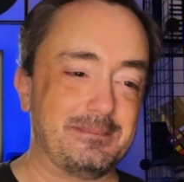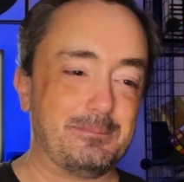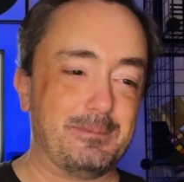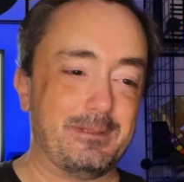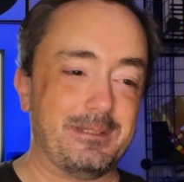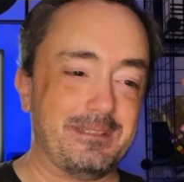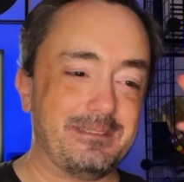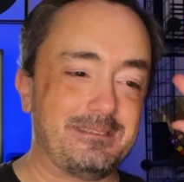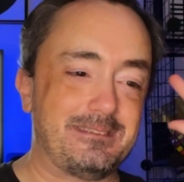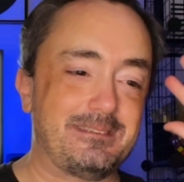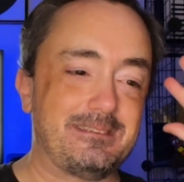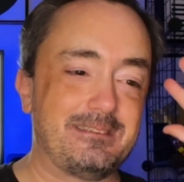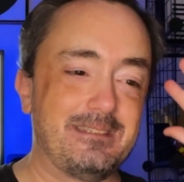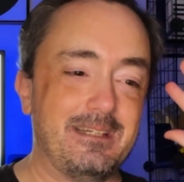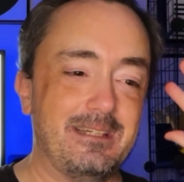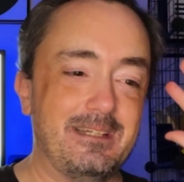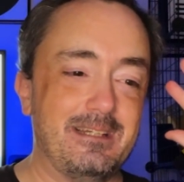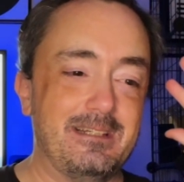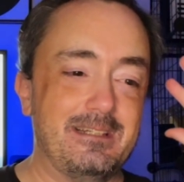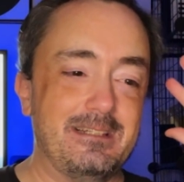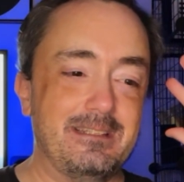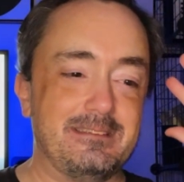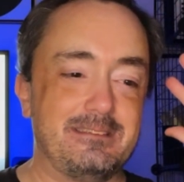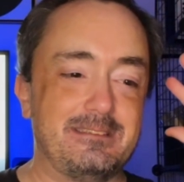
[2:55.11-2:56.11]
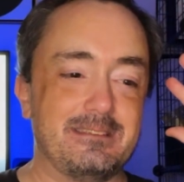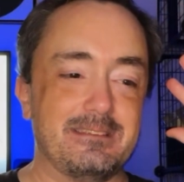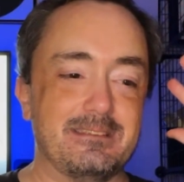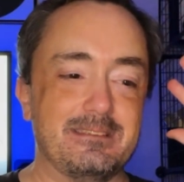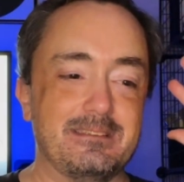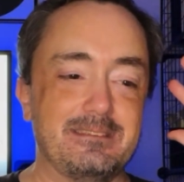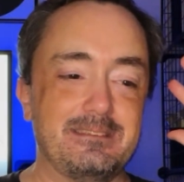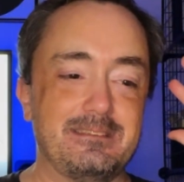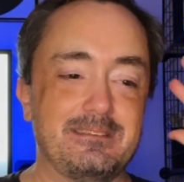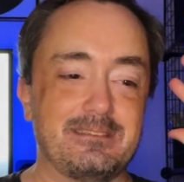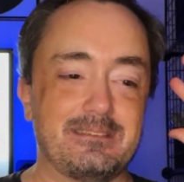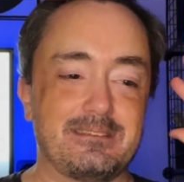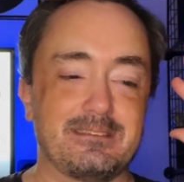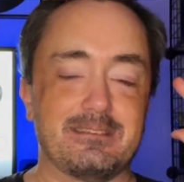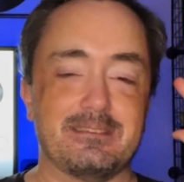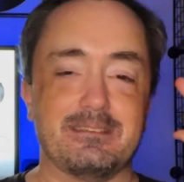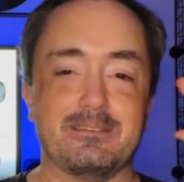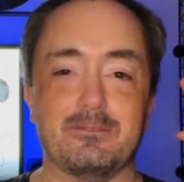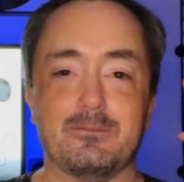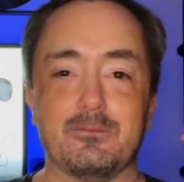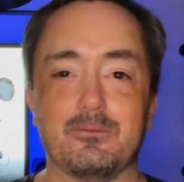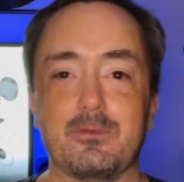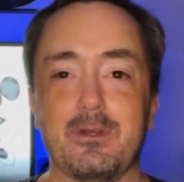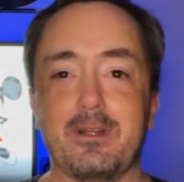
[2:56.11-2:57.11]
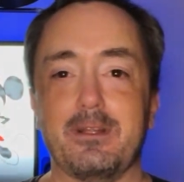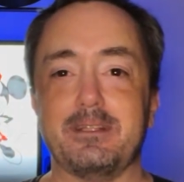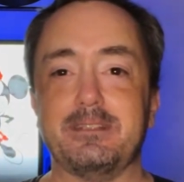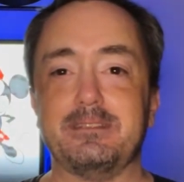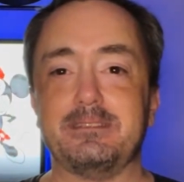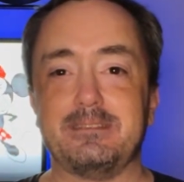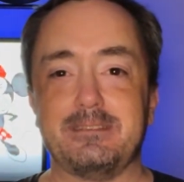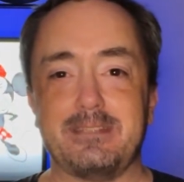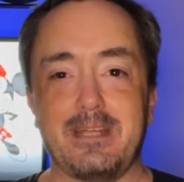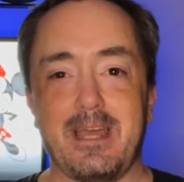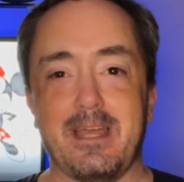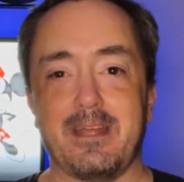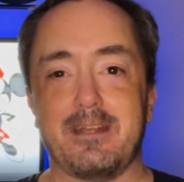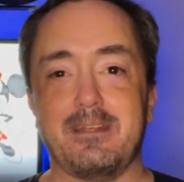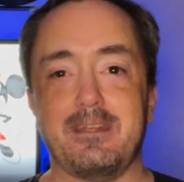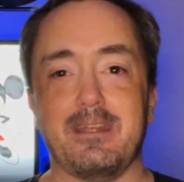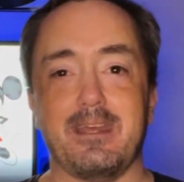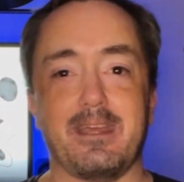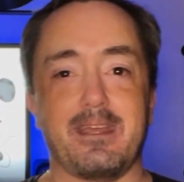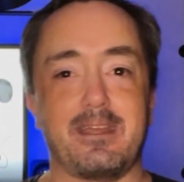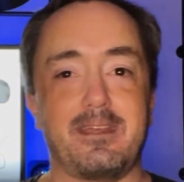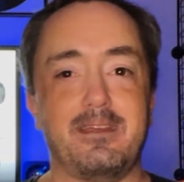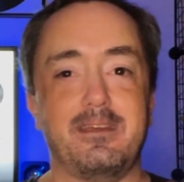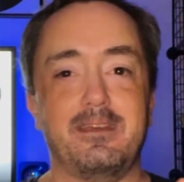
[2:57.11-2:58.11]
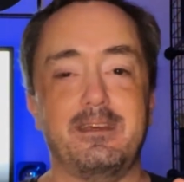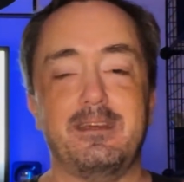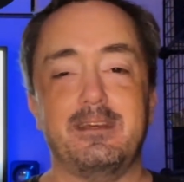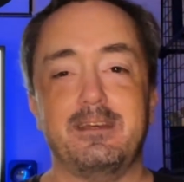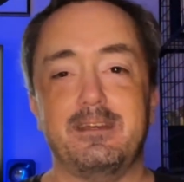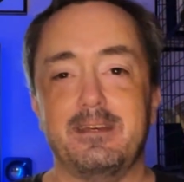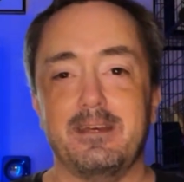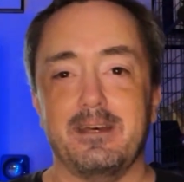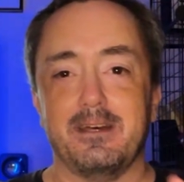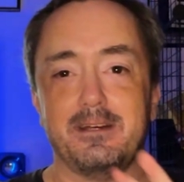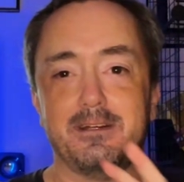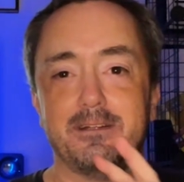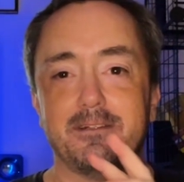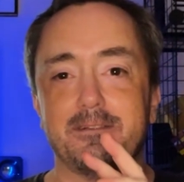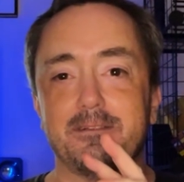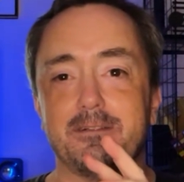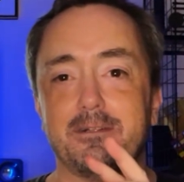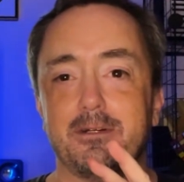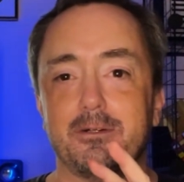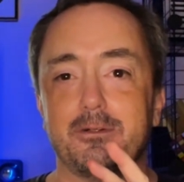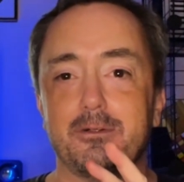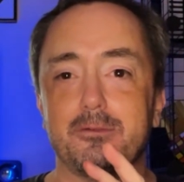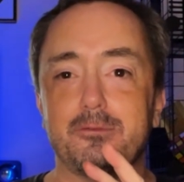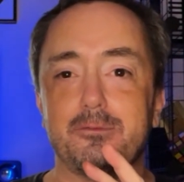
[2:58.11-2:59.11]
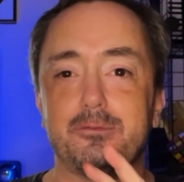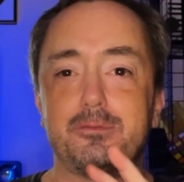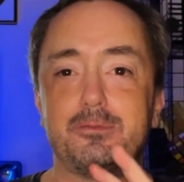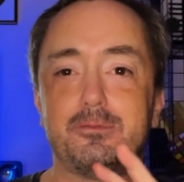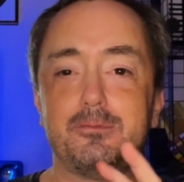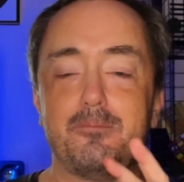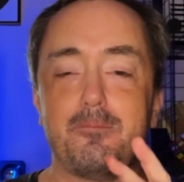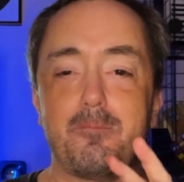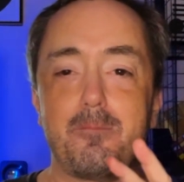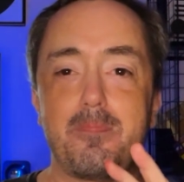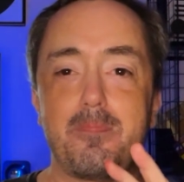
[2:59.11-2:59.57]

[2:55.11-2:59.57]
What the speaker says: But this is a really stacked deck of